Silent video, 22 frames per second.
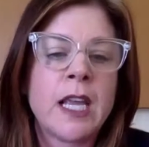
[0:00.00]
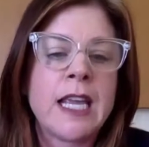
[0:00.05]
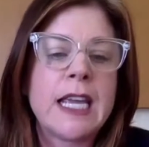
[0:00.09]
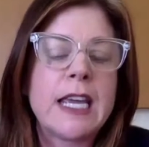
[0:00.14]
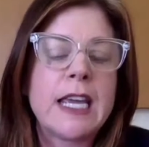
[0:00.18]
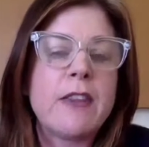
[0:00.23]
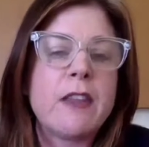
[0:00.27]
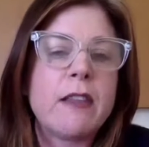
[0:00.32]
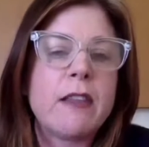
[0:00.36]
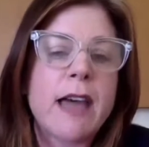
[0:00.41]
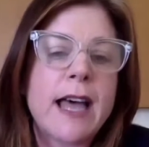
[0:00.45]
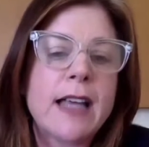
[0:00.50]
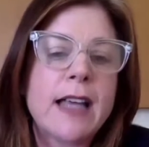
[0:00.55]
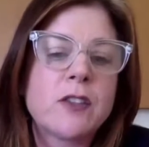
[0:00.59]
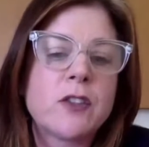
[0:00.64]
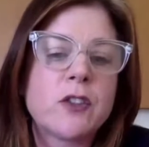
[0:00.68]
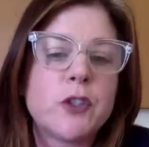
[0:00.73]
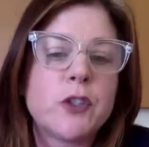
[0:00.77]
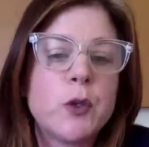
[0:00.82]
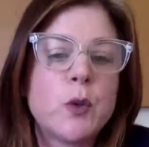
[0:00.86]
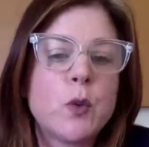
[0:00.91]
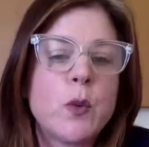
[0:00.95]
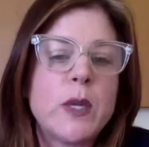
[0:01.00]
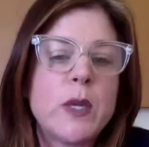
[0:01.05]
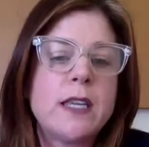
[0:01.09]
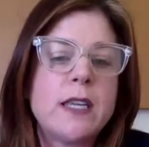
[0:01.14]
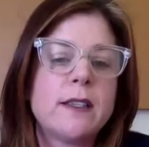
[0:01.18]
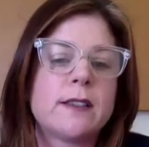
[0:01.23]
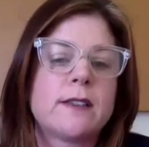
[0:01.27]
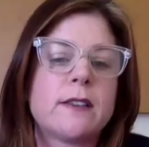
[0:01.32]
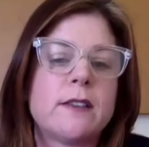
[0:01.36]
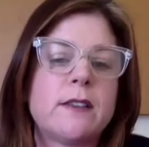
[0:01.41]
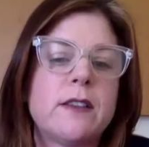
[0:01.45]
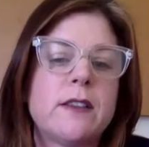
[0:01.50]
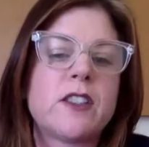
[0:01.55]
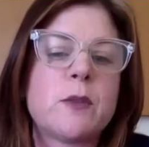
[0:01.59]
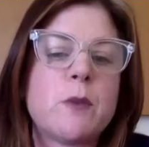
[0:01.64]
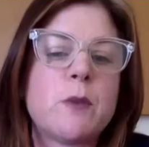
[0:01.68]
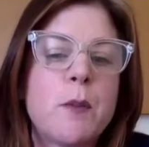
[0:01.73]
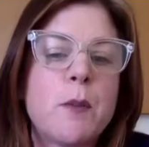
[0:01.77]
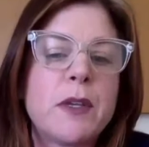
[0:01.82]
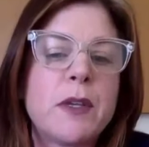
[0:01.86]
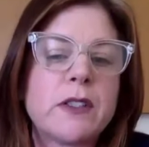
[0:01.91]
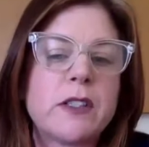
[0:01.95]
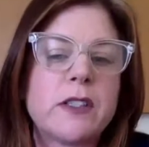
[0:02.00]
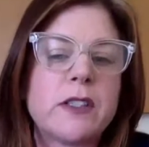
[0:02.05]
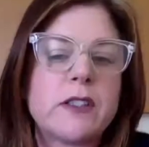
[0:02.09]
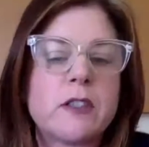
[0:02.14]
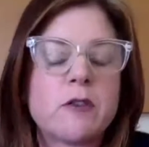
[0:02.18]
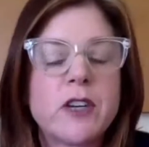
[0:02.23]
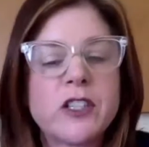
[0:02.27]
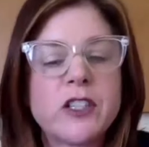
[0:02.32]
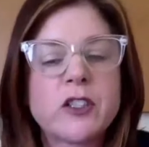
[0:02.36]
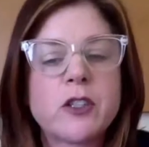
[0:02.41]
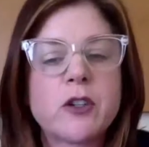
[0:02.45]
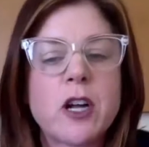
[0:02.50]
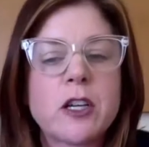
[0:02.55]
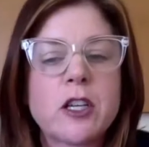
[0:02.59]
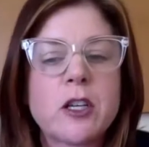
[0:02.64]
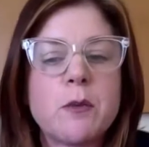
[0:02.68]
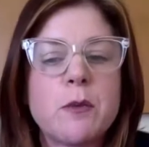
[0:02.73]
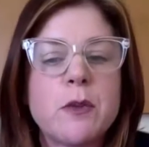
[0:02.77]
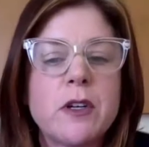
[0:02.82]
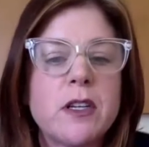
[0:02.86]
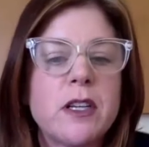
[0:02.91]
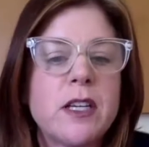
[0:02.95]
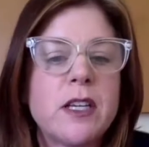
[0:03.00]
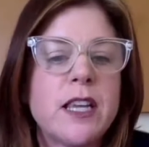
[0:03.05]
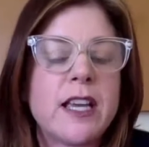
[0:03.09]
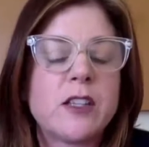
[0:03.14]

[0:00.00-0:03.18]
In the last 2 weeks, the small business and restaurant community